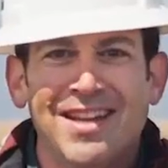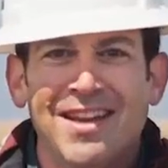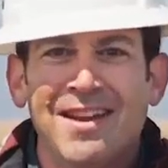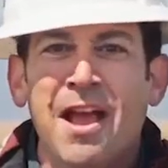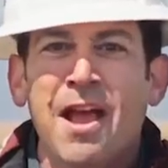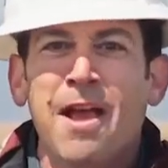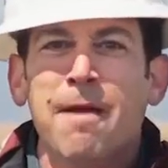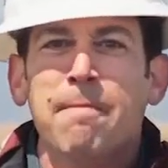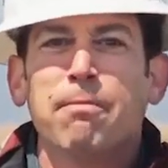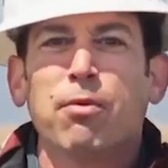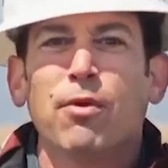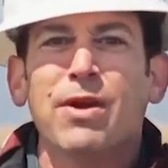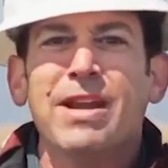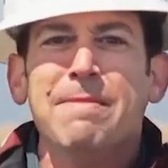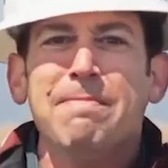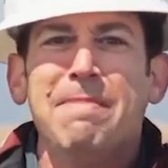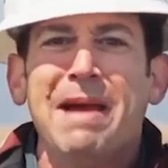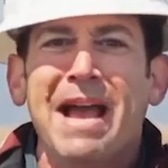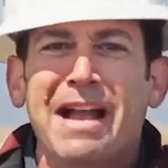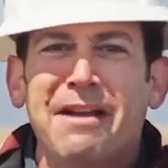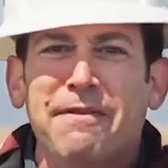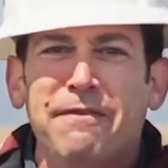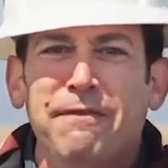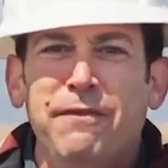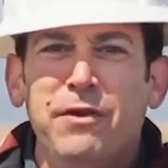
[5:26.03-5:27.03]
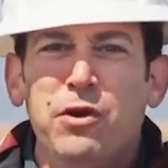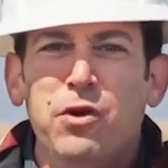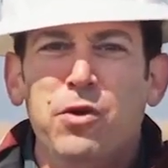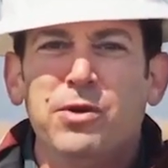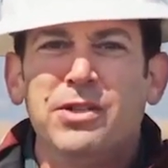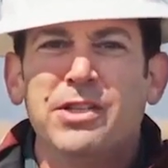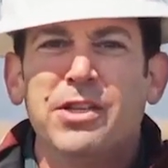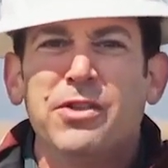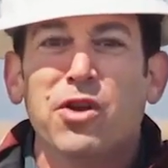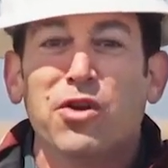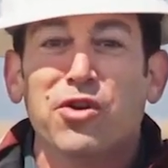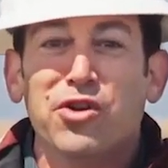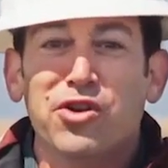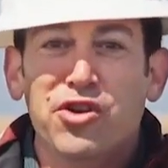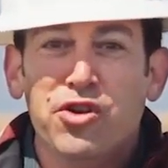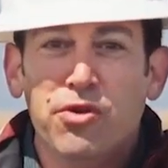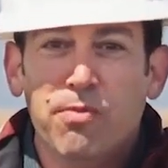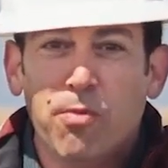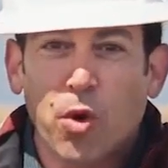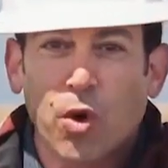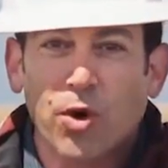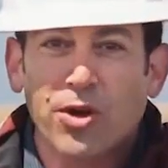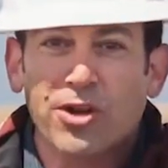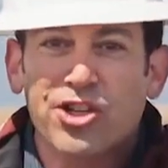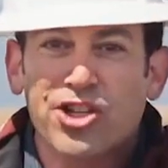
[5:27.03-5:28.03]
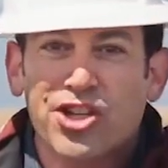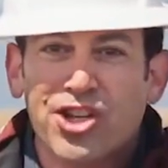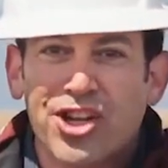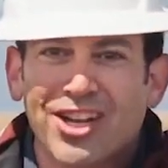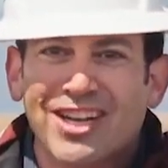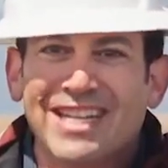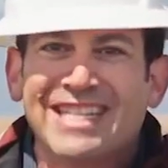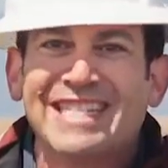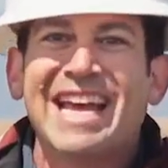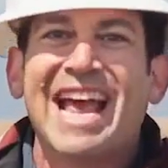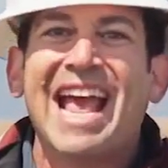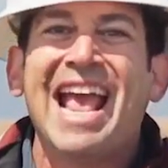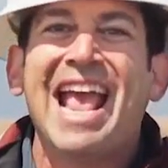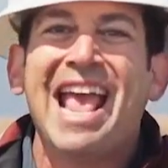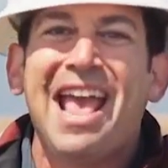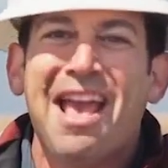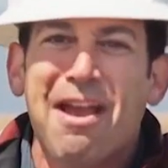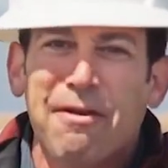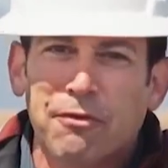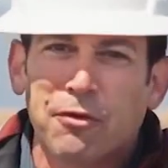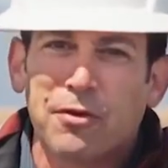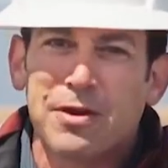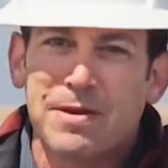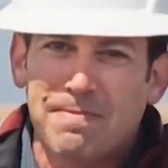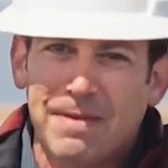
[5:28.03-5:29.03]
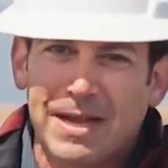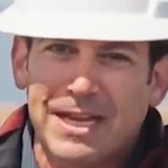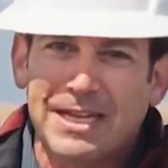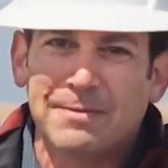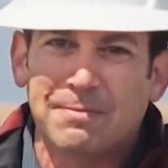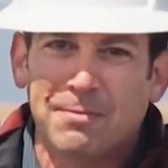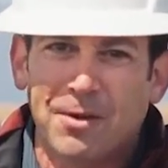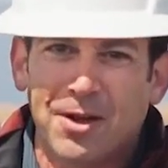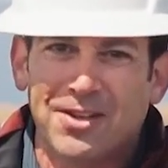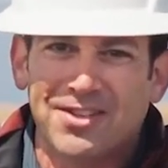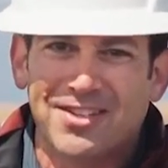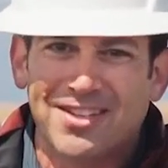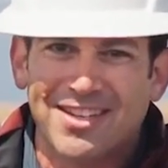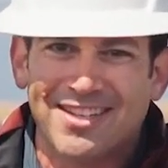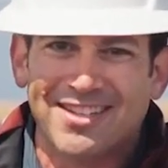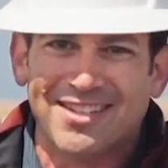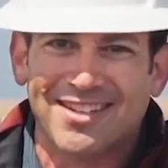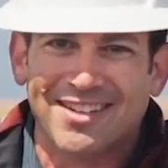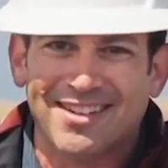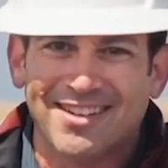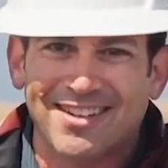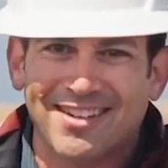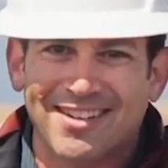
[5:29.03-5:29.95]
and bring back food to their newborn chicks every baseball season.